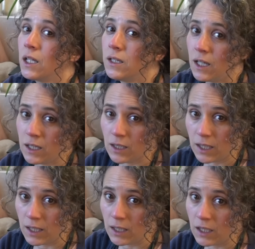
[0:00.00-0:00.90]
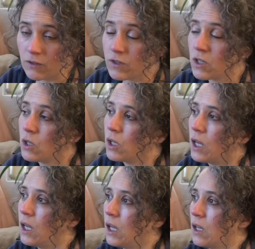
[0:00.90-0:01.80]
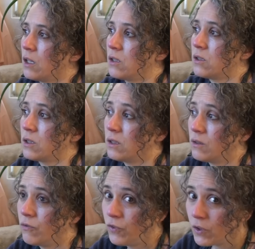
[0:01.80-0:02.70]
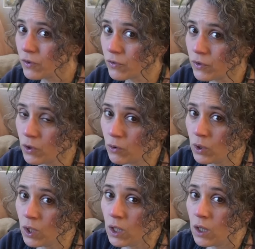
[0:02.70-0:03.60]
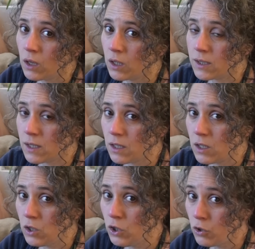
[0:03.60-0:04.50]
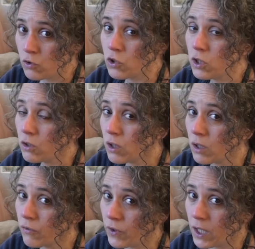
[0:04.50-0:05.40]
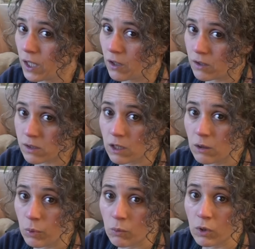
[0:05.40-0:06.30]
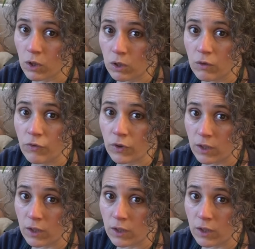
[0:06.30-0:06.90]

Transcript: dandelion leaves and feverfew, then usually you're going to find out it's going to be really good for